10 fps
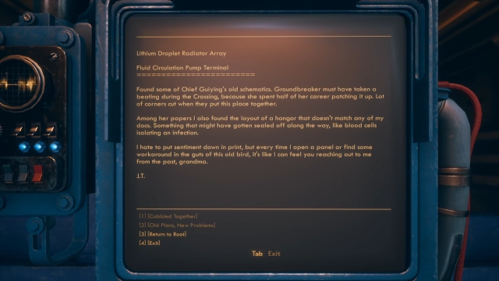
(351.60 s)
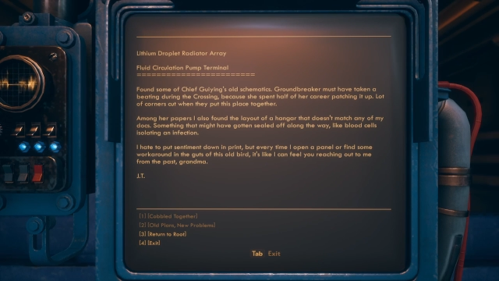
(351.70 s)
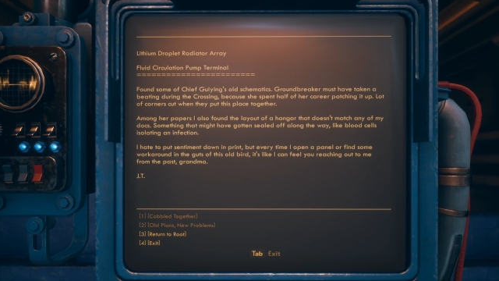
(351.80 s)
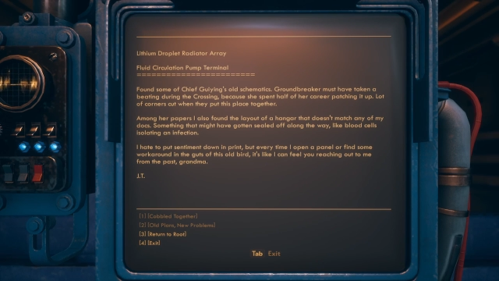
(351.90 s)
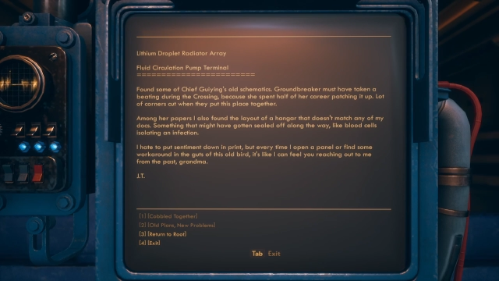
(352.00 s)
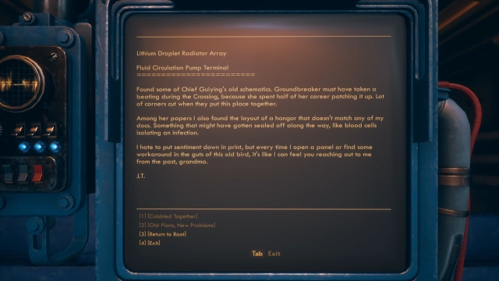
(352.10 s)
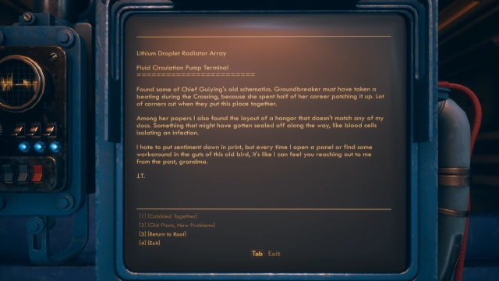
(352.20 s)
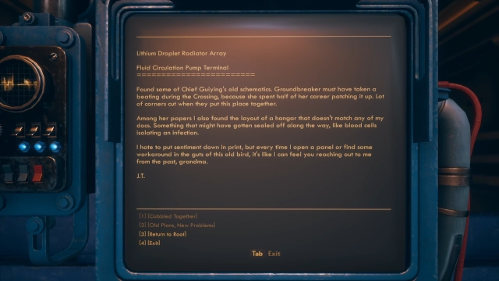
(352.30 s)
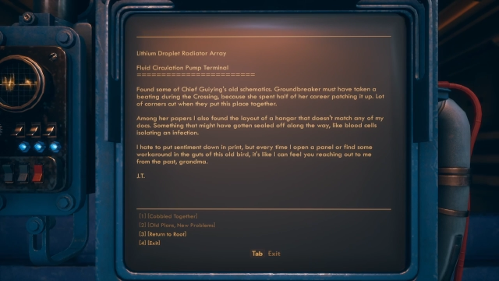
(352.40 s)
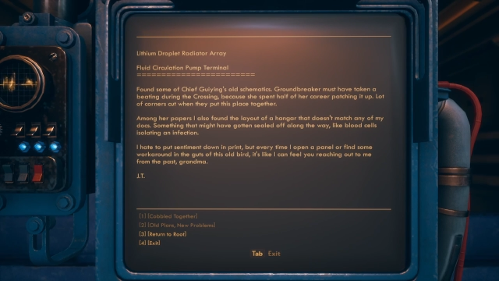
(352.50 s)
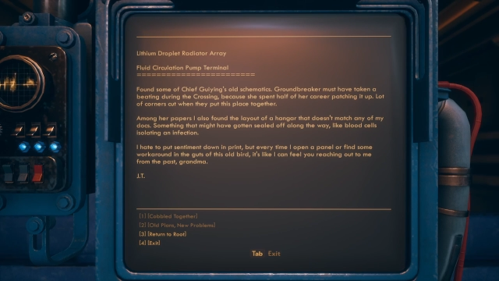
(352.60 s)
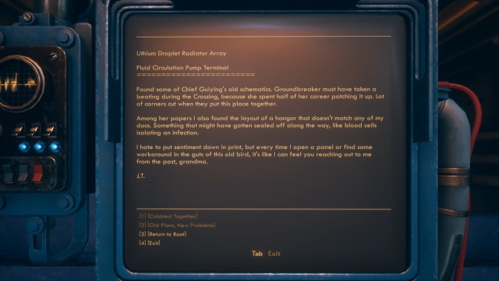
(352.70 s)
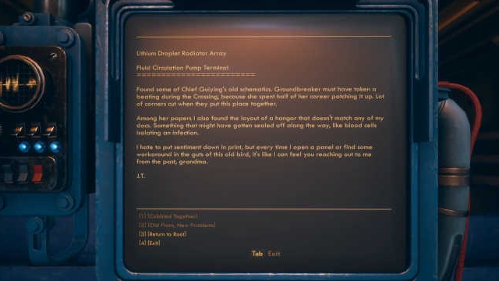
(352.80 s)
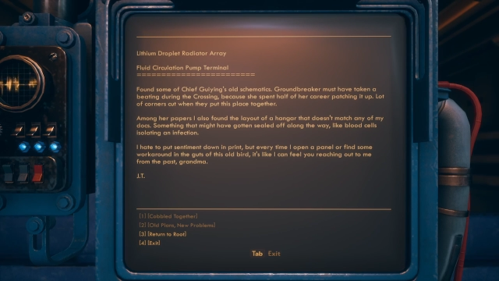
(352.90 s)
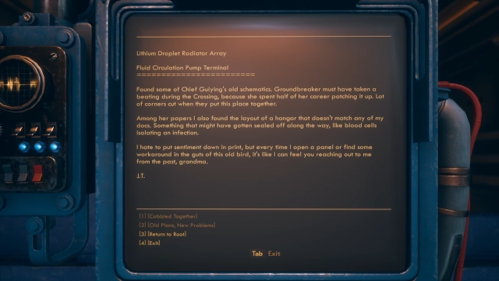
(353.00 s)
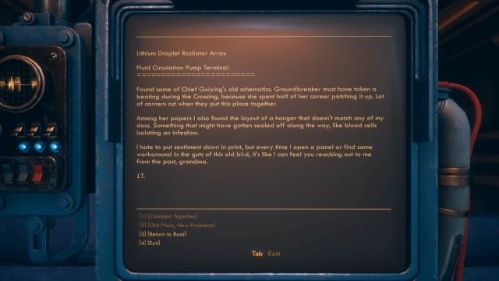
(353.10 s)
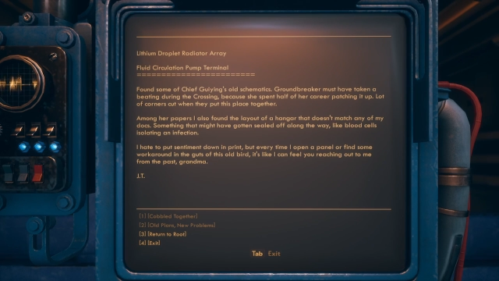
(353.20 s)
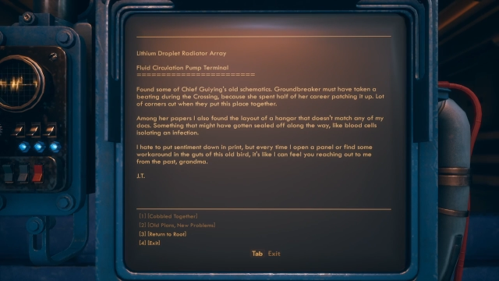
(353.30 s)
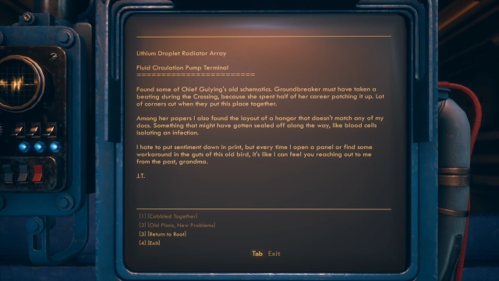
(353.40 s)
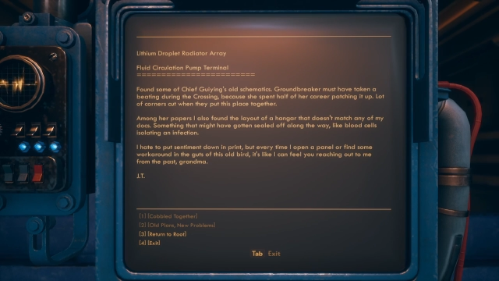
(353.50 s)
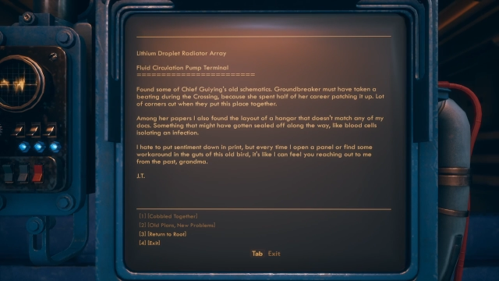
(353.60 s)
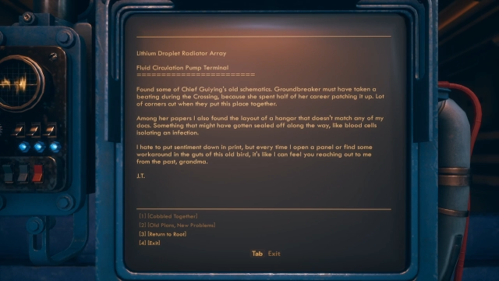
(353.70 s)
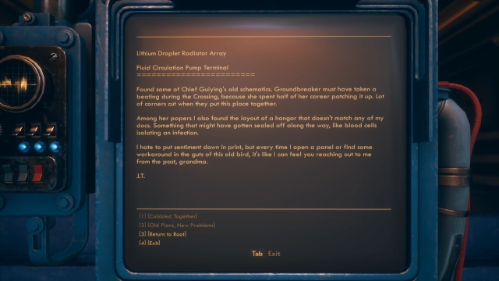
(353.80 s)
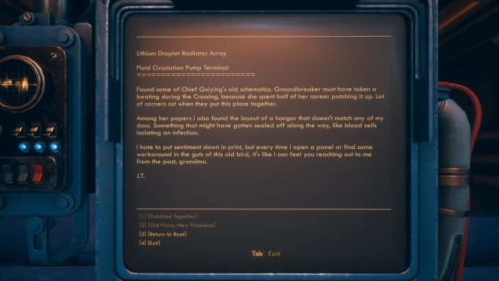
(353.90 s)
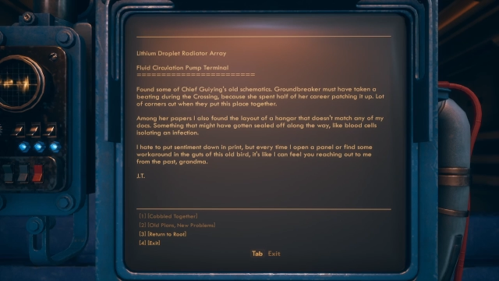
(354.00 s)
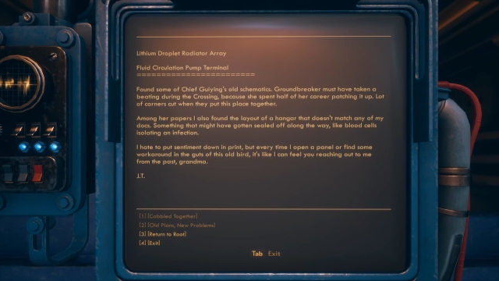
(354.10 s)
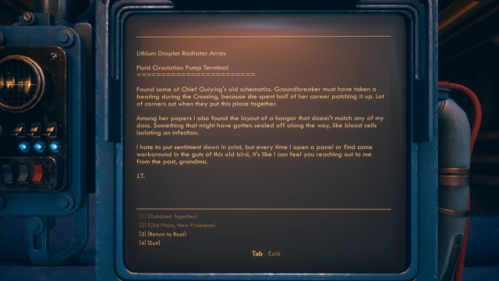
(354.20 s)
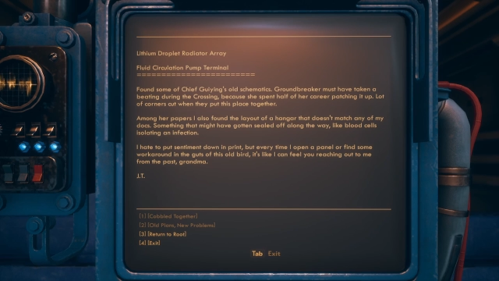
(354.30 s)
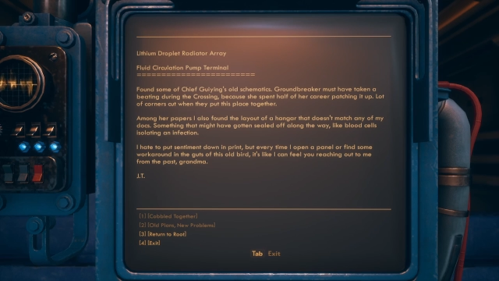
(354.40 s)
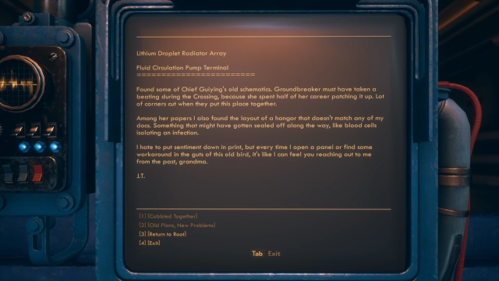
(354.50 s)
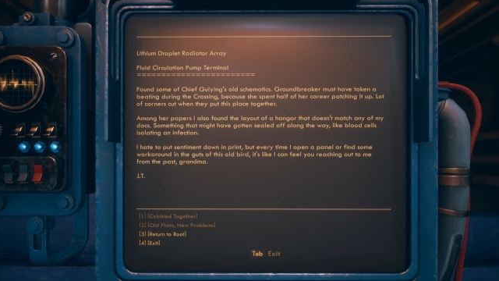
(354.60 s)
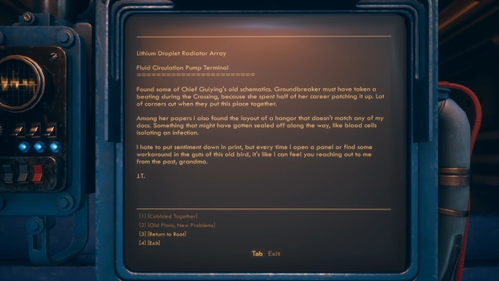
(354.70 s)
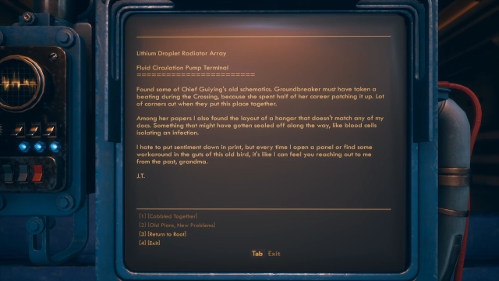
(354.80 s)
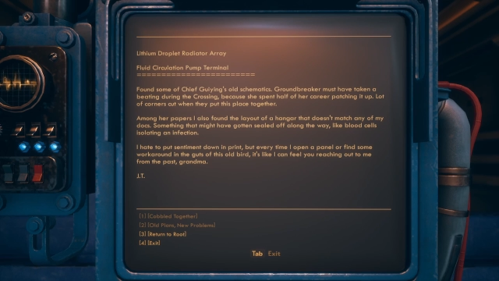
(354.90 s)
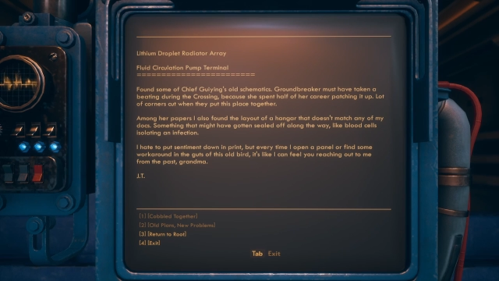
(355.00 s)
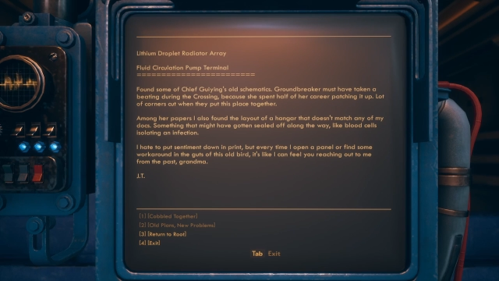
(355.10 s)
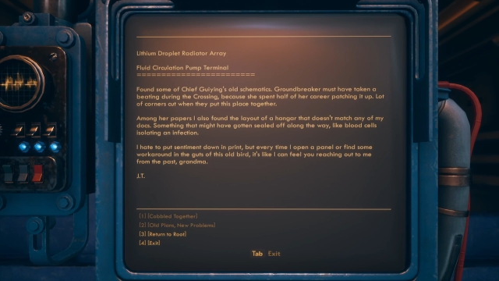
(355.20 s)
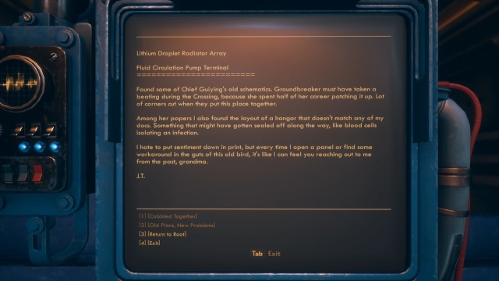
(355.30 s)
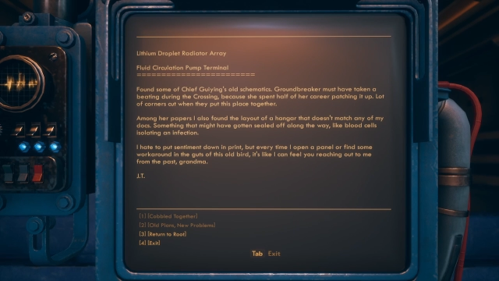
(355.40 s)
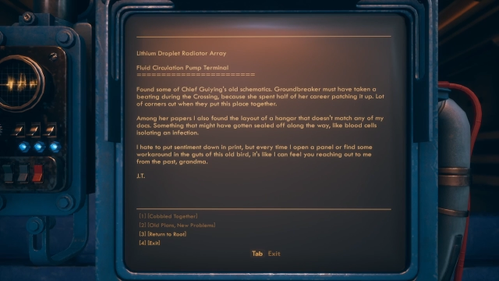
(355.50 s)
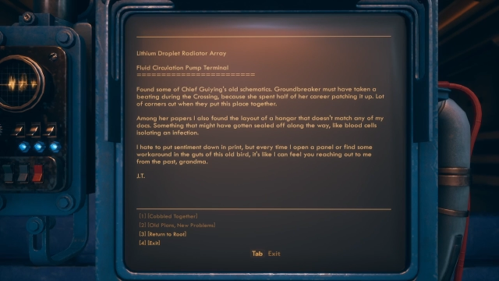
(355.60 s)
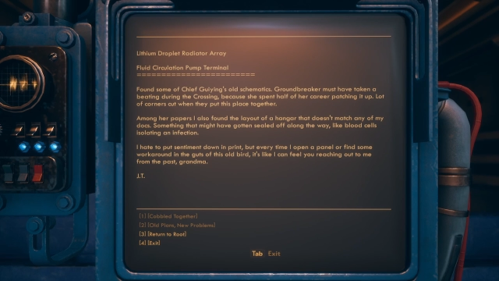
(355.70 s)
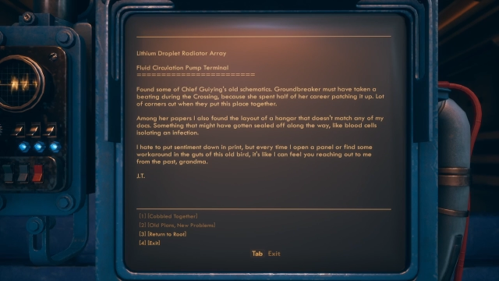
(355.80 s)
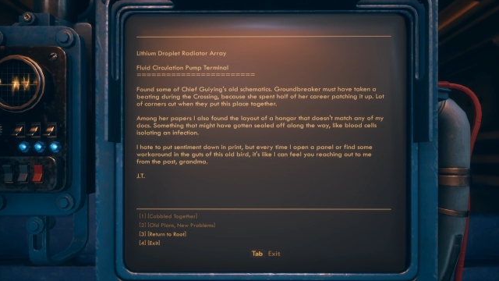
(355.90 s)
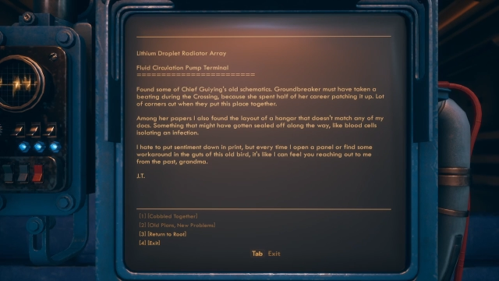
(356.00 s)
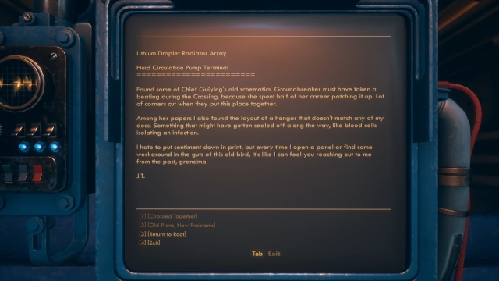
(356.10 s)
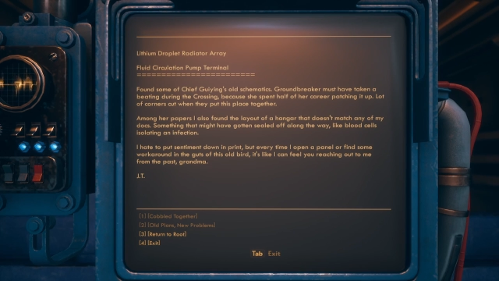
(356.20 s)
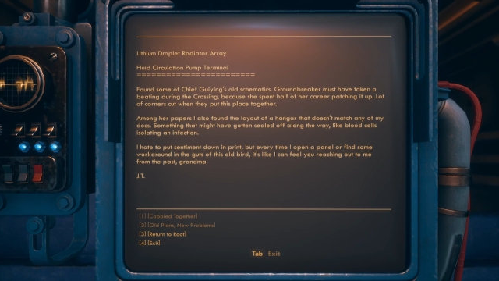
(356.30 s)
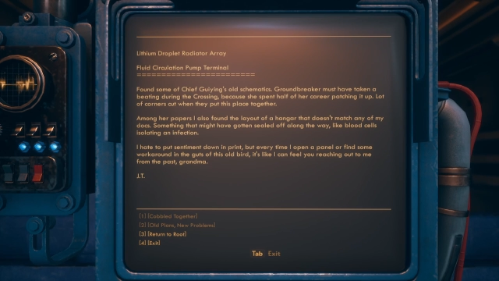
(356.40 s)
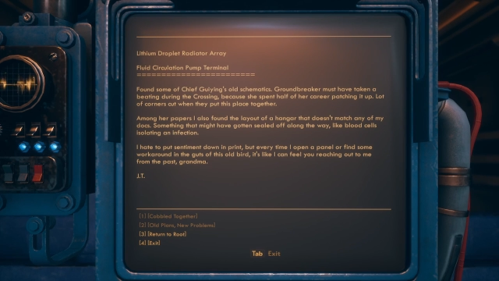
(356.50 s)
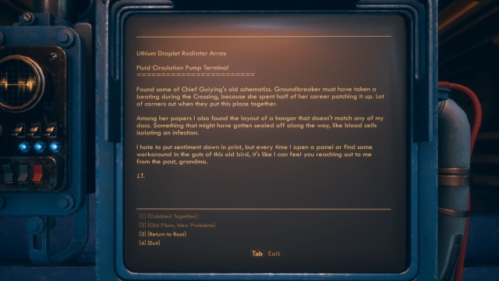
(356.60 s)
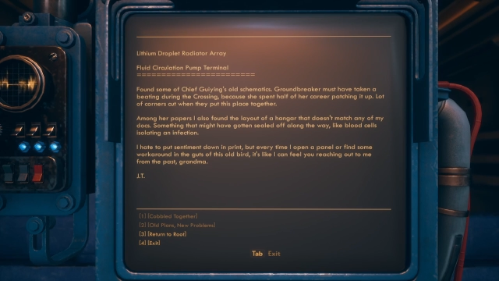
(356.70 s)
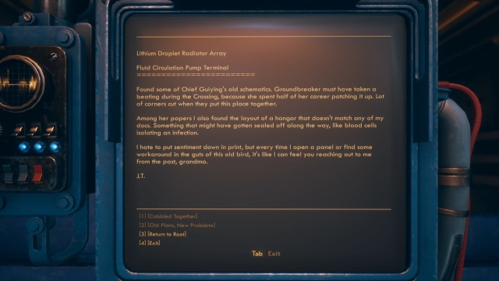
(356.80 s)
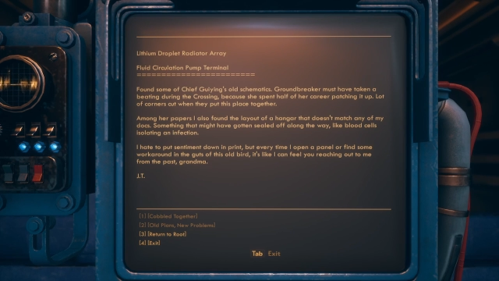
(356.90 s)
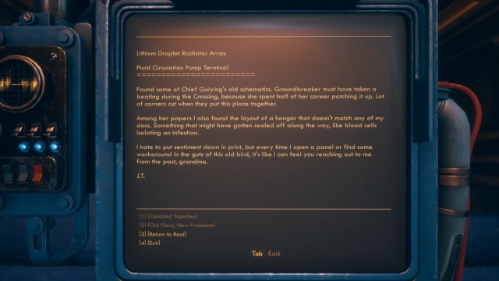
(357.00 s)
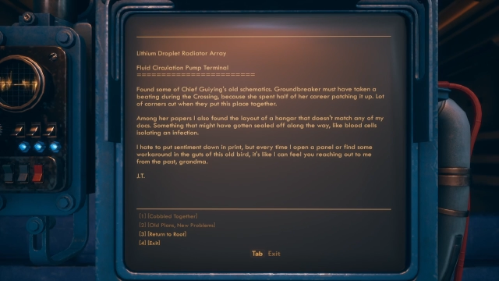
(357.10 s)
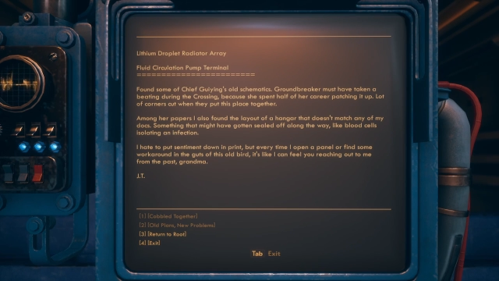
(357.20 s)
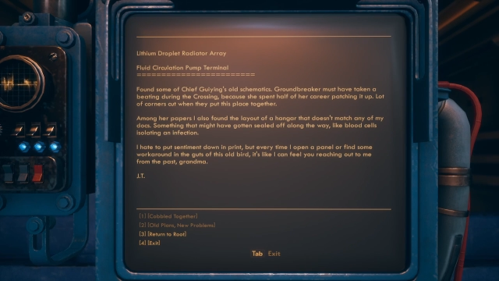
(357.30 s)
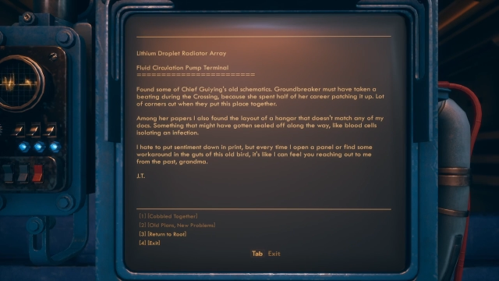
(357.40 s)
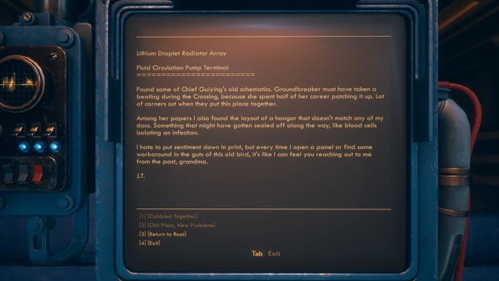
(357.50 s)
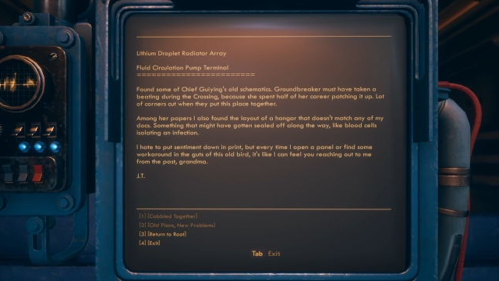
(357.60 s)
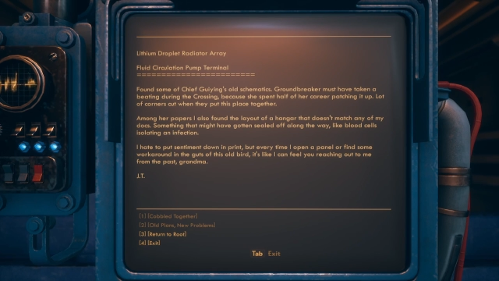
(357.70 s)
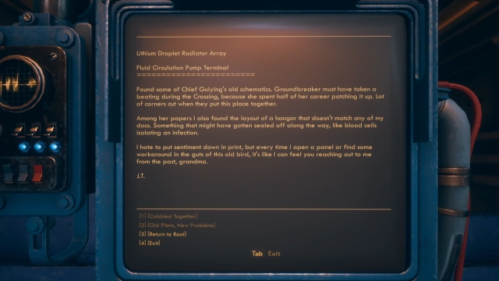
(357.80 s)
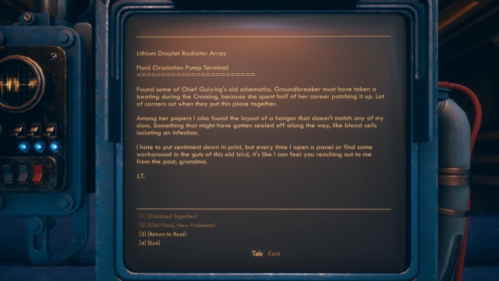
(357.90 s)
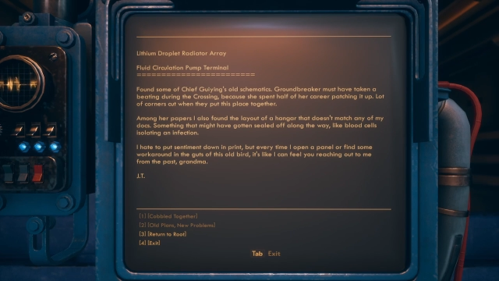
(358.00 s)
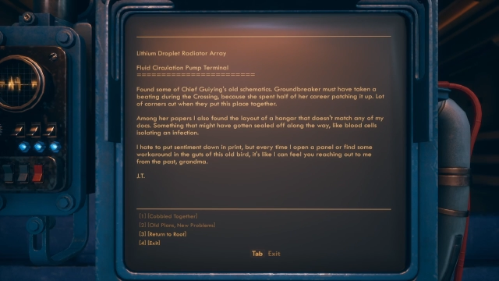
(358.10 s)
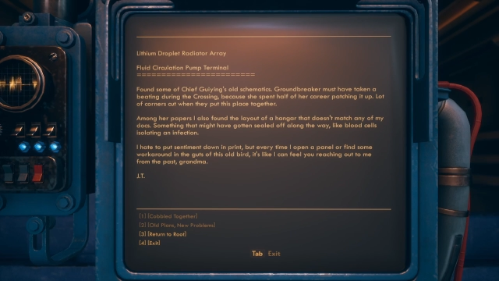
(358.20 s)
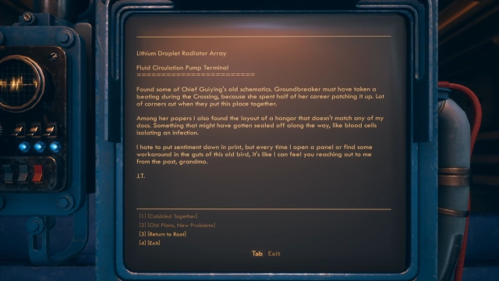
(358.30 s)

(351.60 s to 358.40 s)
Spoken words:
[unreadable: no face in view]